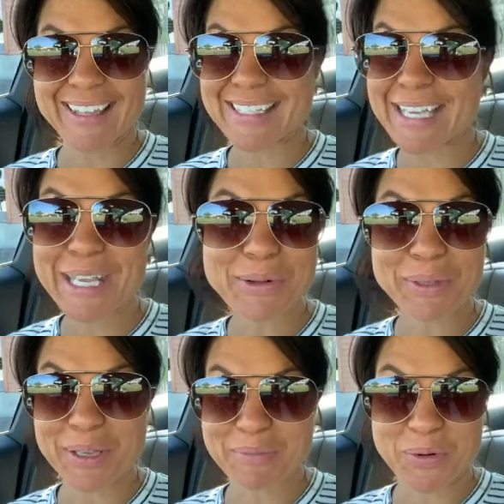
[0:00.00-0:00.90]
That's
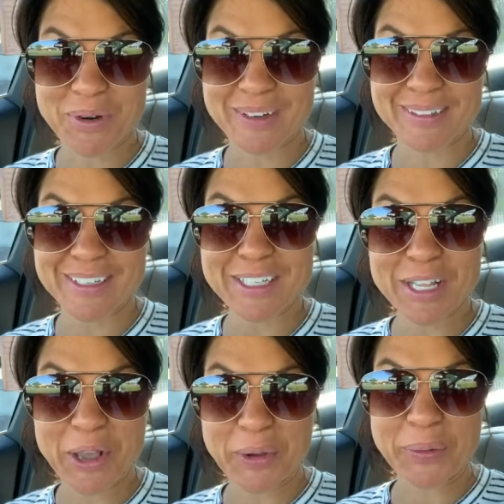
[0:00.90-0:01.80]
equally important.
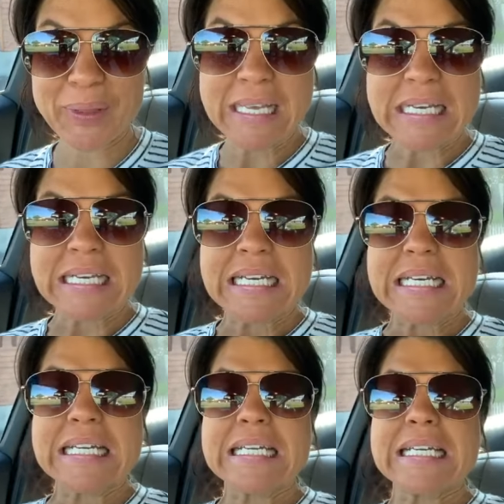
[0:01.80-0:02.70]
So
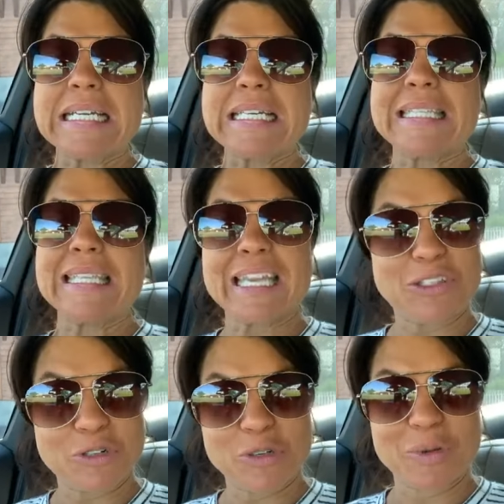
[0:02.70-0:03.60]
the
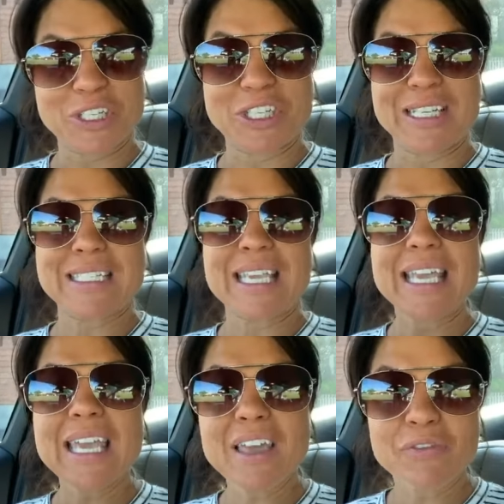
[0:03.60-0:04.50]
answer to the question is,
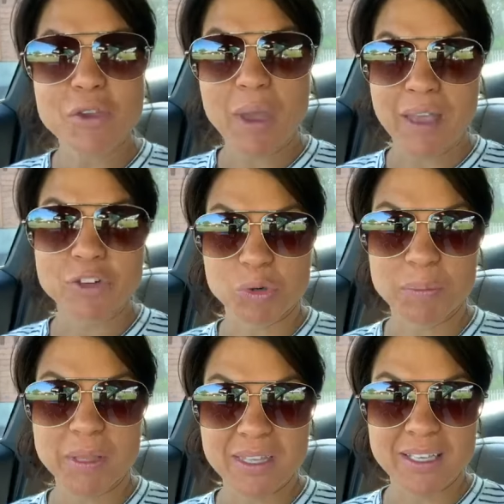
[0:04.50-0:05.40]
if you have to
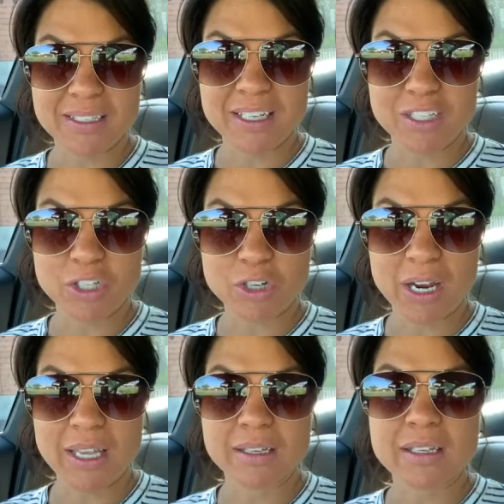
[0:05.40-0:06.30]
replay the instance in your
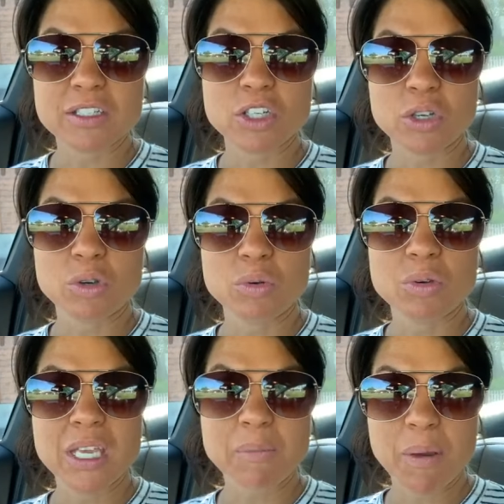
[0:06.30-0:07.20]
head to
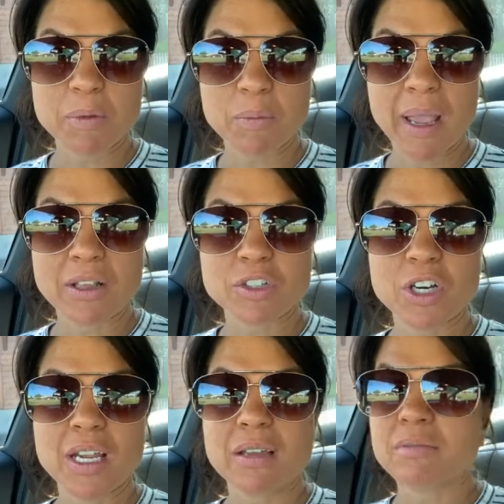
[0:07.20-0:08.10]
keep up your
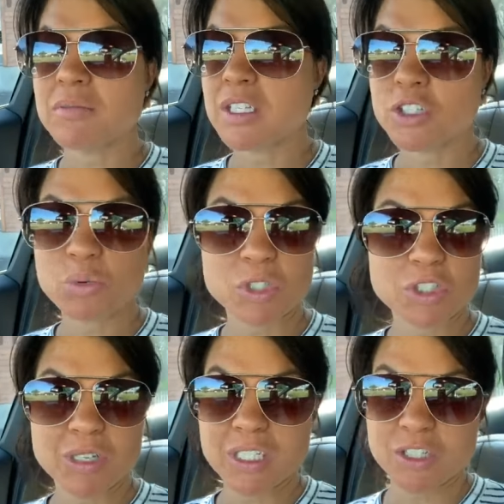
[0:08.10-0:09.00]
boundary, then do what
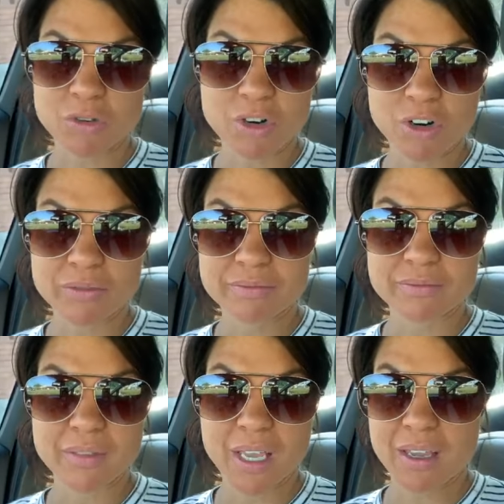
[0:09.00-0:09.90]
you need to do, girl.
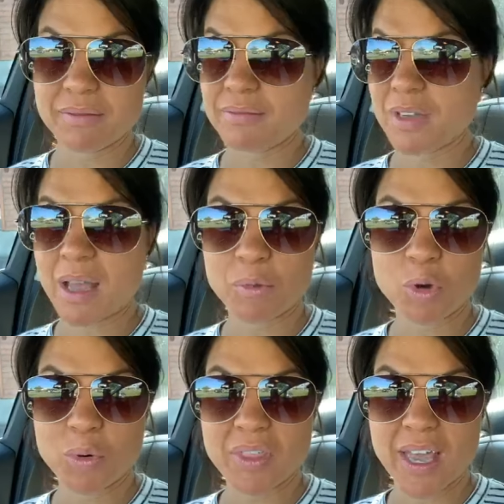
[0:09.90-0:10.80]
Okay? I'm
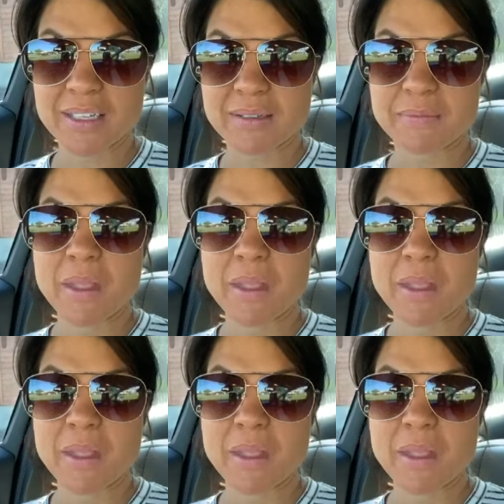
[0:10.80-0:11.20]
cool with that.